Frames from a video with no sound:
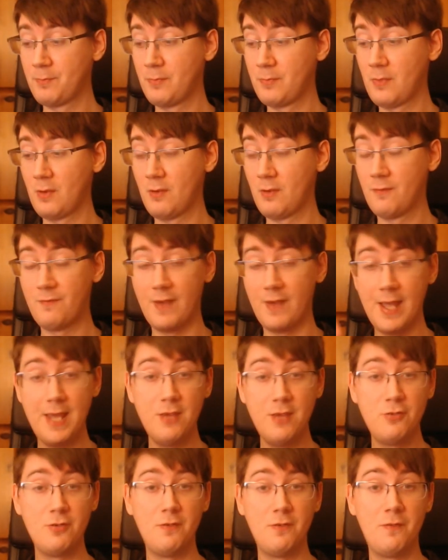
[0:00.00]
for each
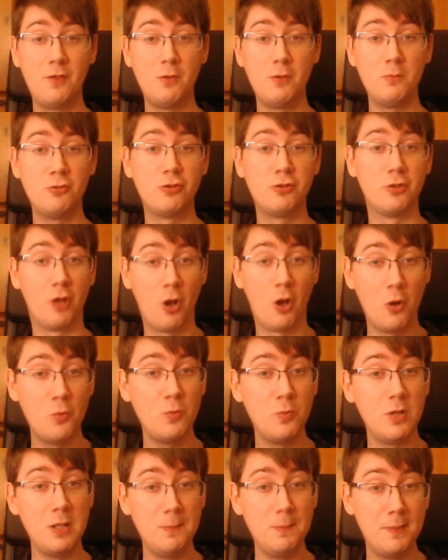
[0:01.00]
of them should only
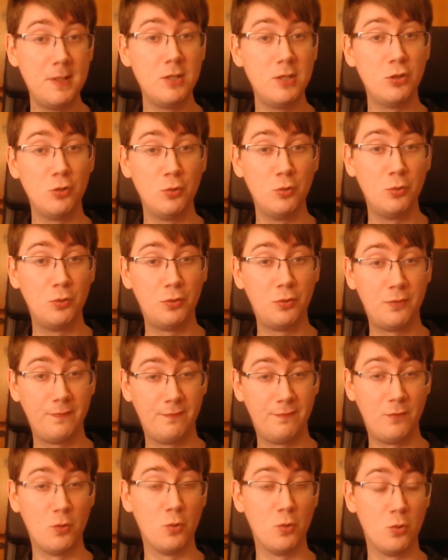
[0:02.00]
be used
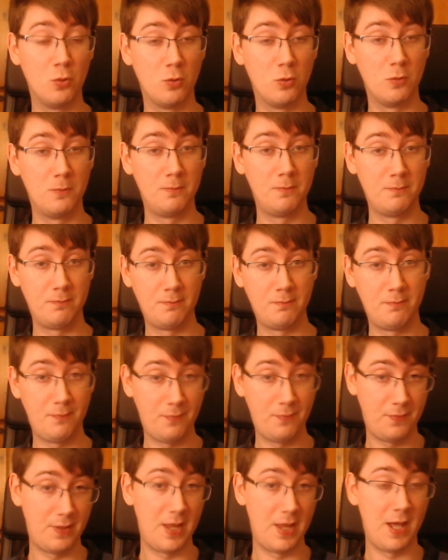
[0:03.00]
for
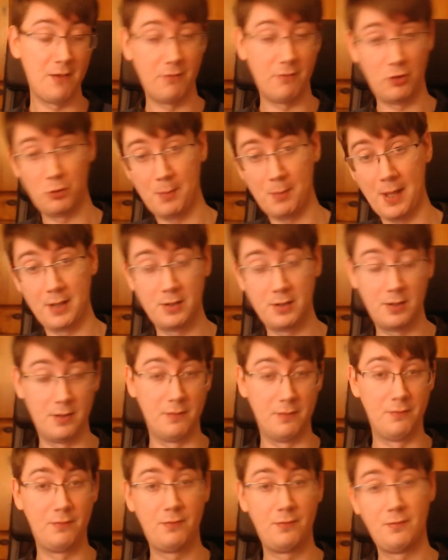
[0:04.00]
their respective
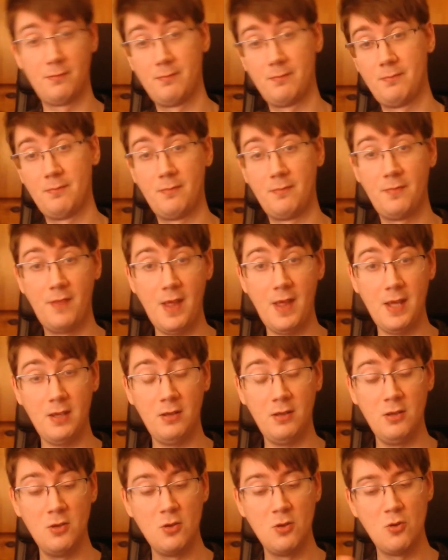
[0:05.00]
thing,
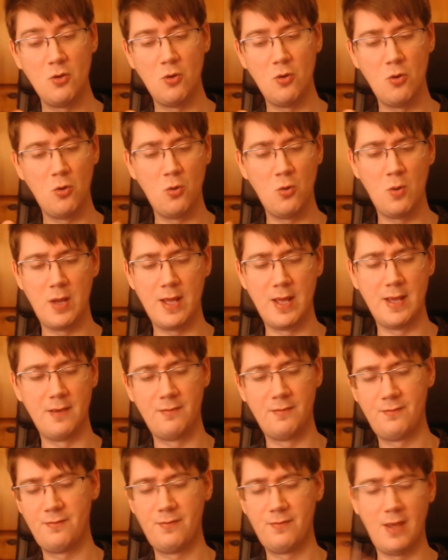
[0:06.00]
or if
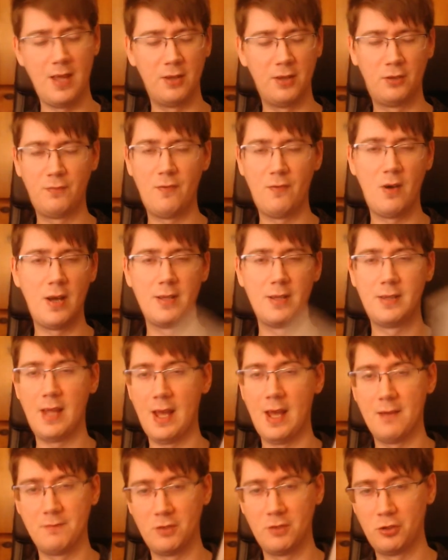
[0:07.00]
it's fine to have the
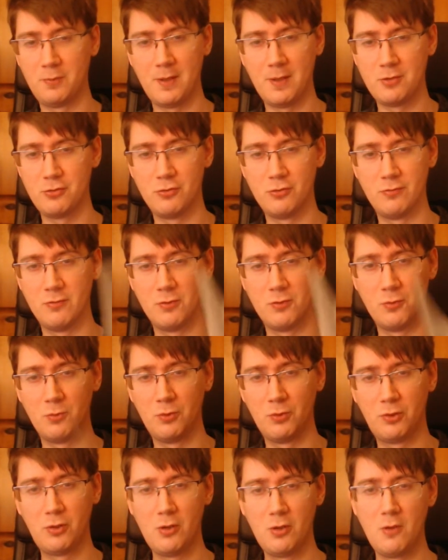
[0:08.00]
special rules
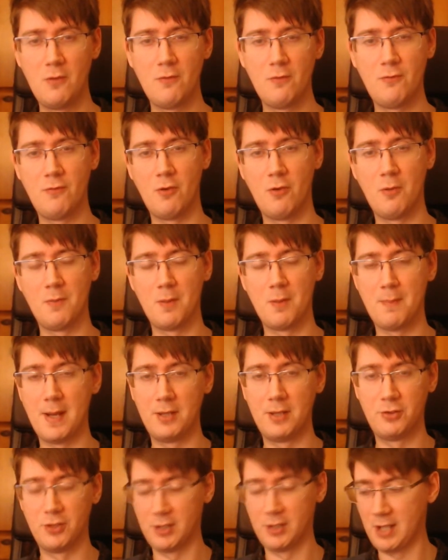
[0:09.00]
from the basic
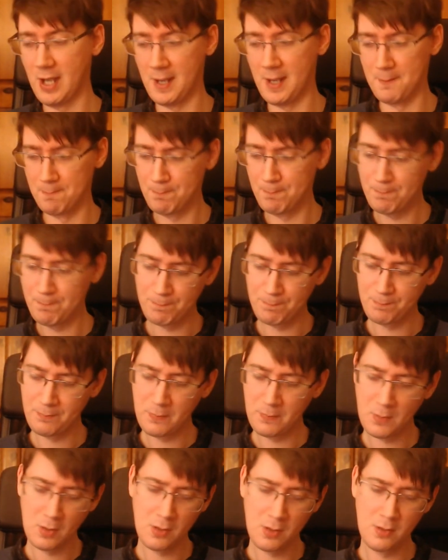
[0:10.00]
game
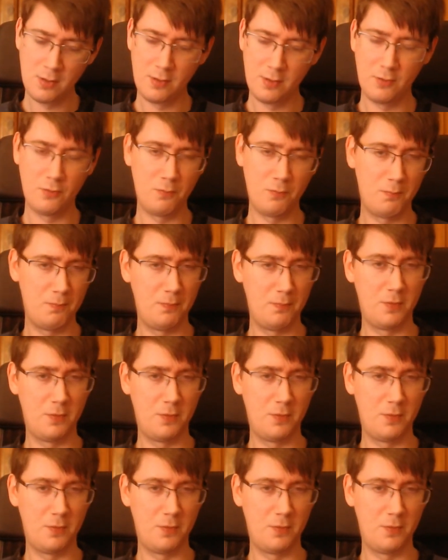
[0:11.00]
to be